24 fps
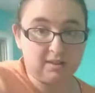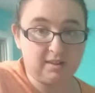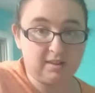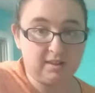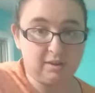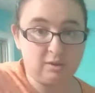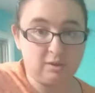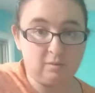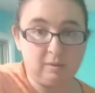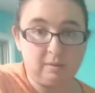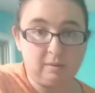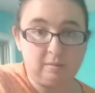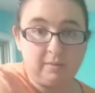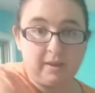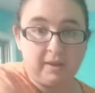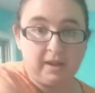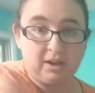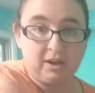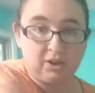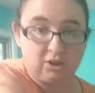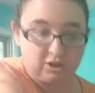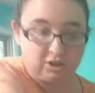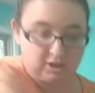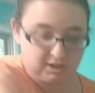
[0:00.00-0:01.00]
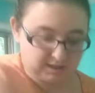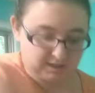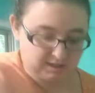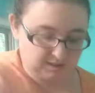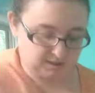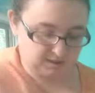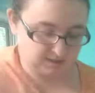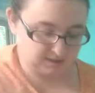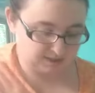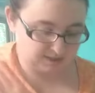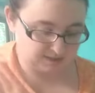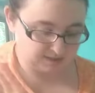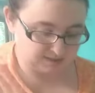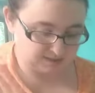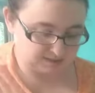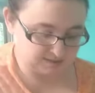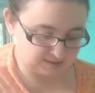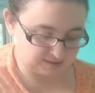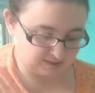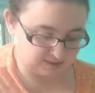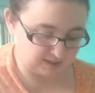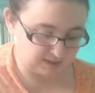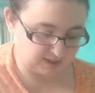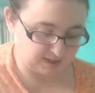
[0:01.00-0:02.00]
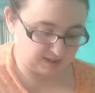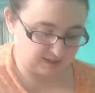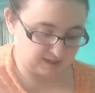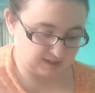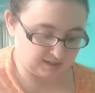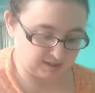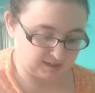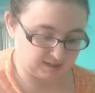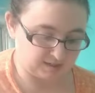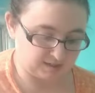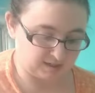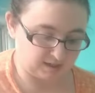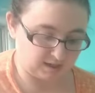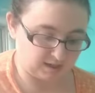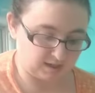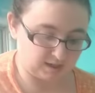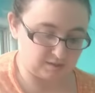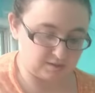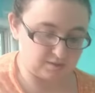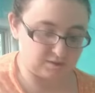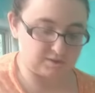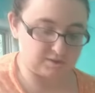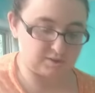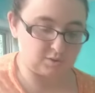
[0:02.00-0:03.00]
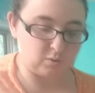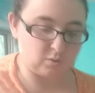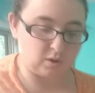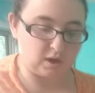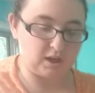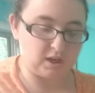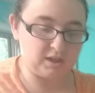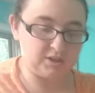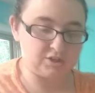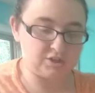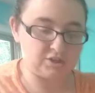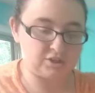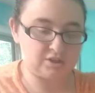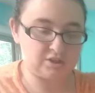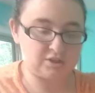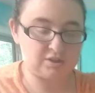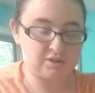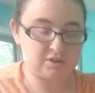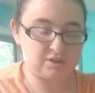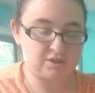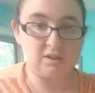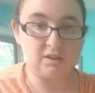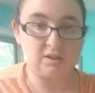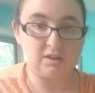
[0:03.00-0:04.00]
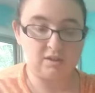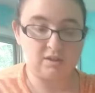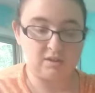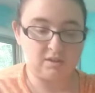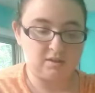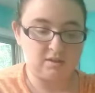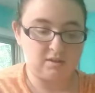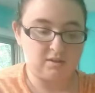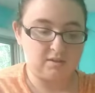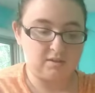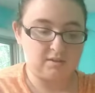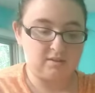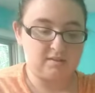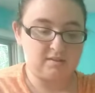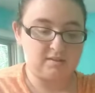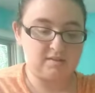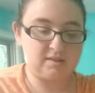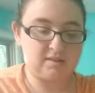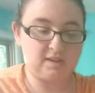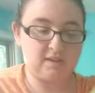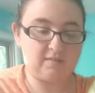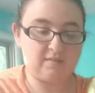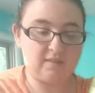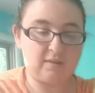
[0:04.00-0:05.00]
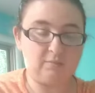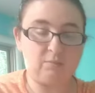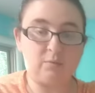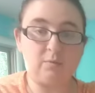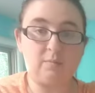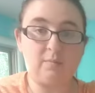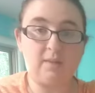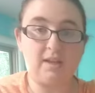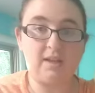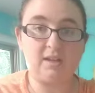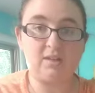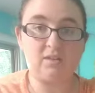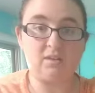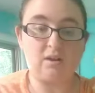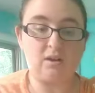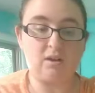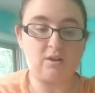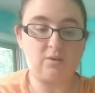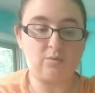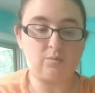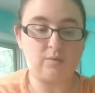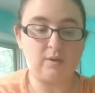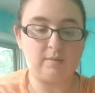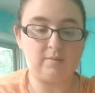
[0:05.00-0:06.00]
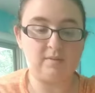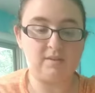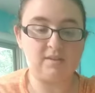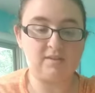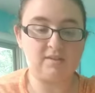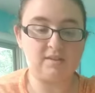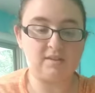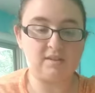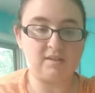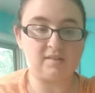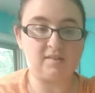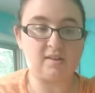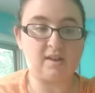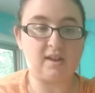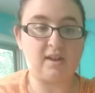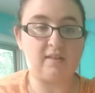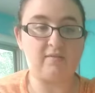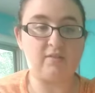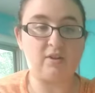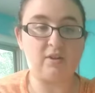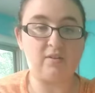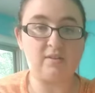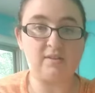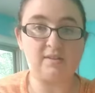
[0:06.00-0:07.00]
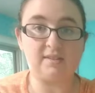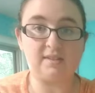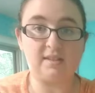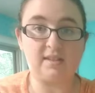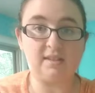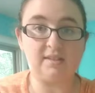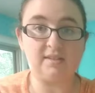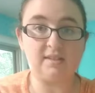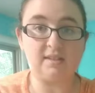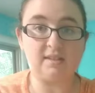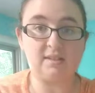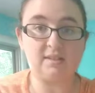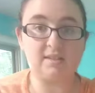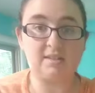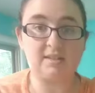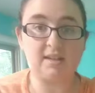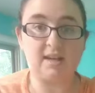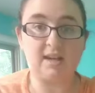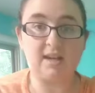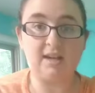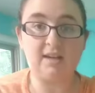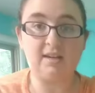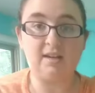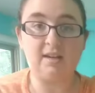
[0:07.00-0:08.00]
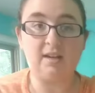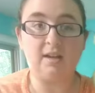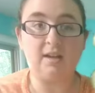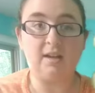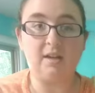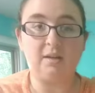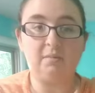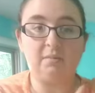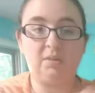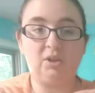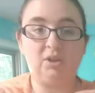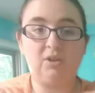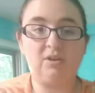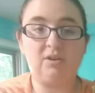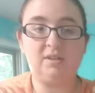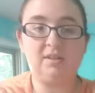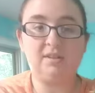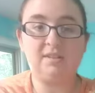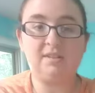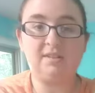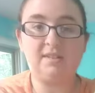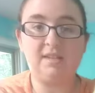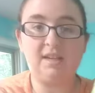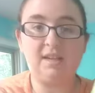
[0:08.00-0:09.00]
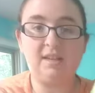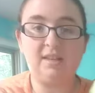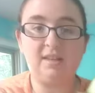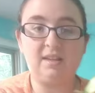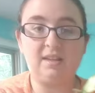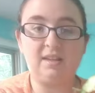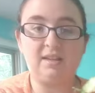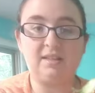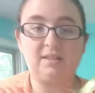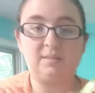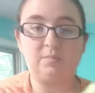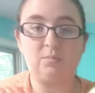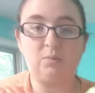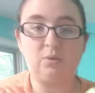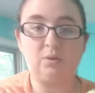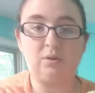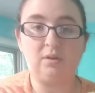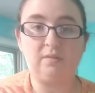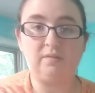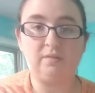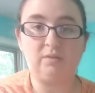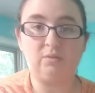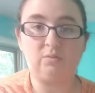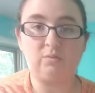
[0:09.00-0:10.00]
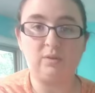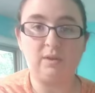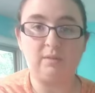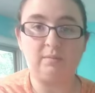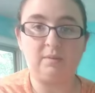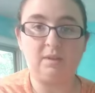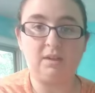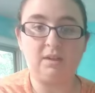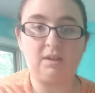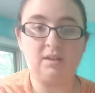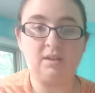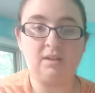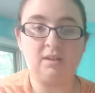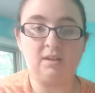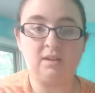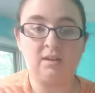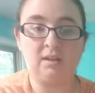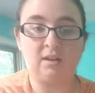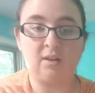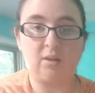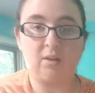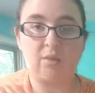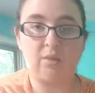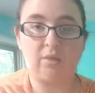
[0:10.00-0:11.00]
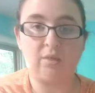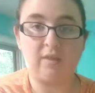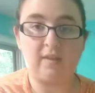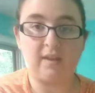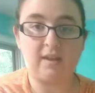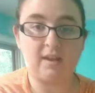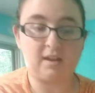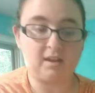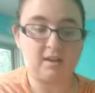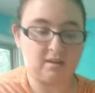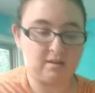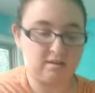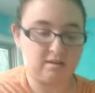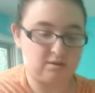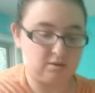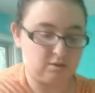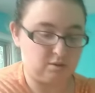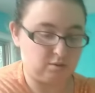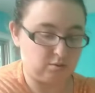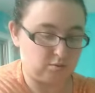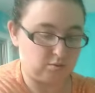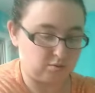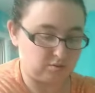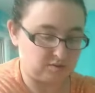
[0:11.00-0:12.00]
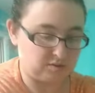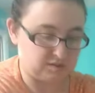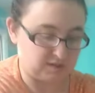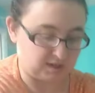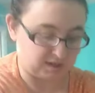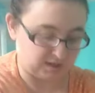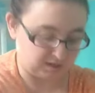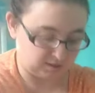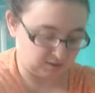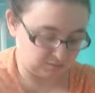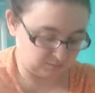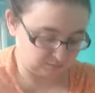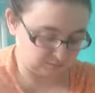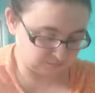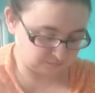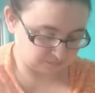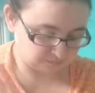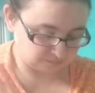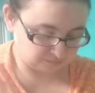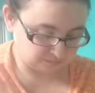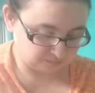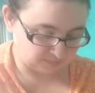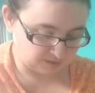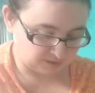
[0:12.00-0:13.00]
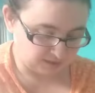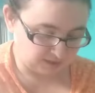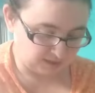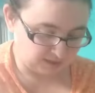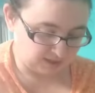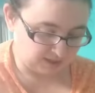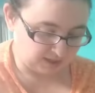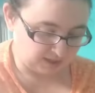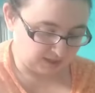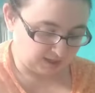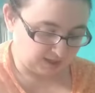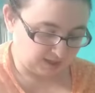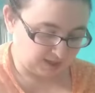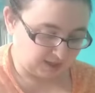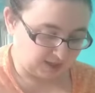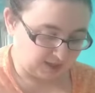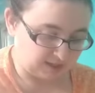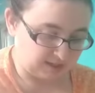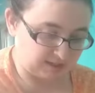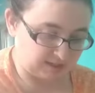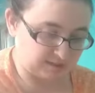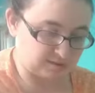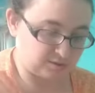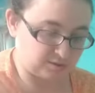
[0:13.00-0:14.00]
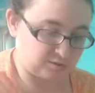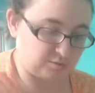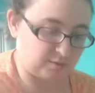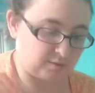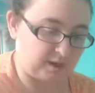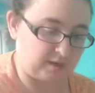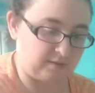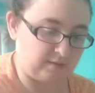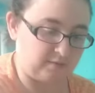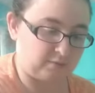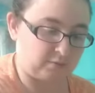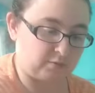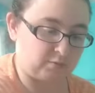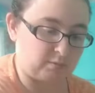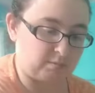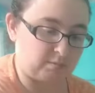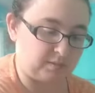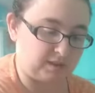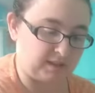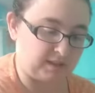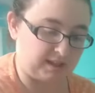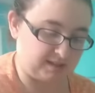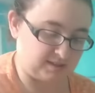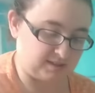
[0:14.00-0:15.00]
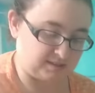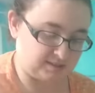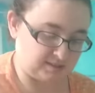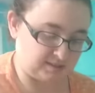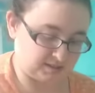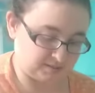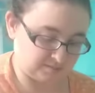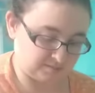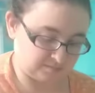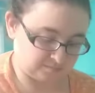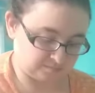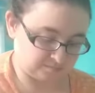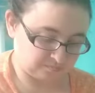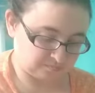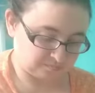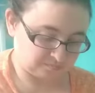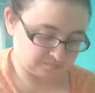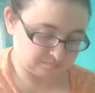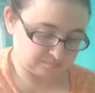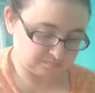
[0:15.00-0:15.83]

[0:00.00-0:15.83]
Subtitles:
a little bit better in things like squash, stuff that will make long ribbons. It doesn't have all the seeds in the side, but you can see that it's more of a ribbon thick noodle style, and it's great for replacing